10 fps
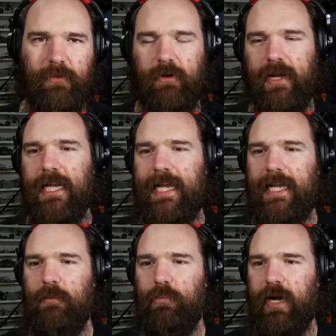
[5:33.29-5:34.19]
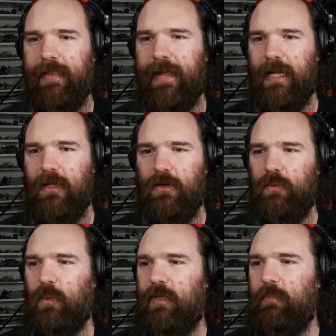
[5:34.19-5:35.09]
Lee and bring that along
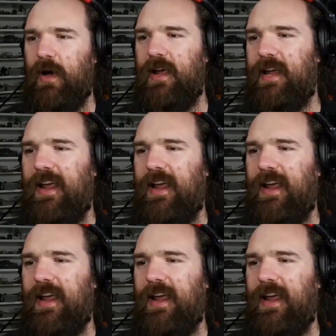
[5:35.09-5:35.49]
with my,